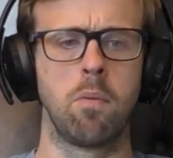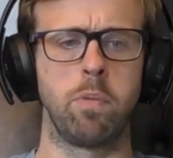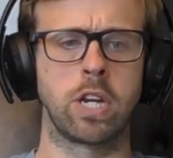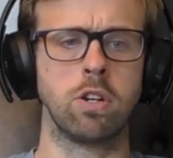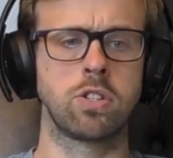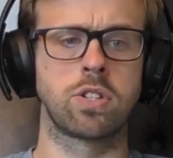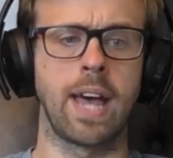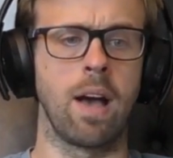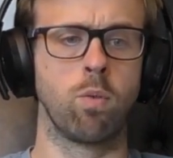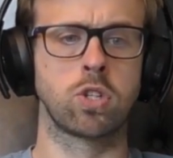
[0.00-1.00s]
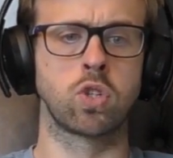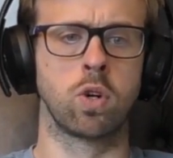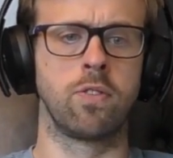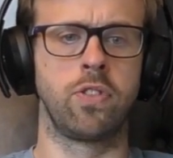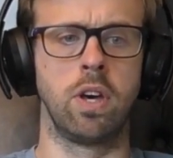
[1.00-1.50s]
Because that was
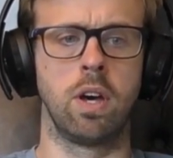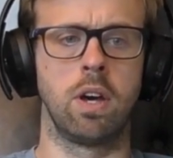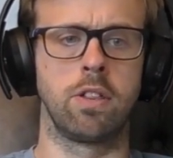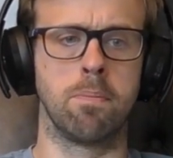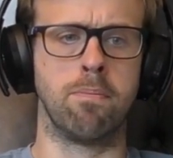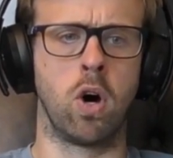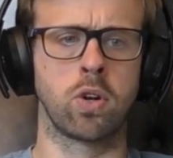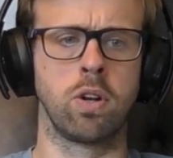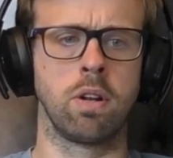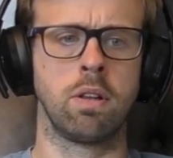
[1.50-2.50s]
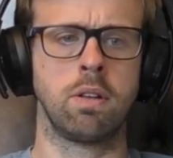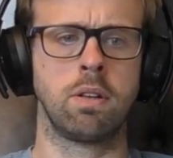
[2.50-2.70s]
sort of the model,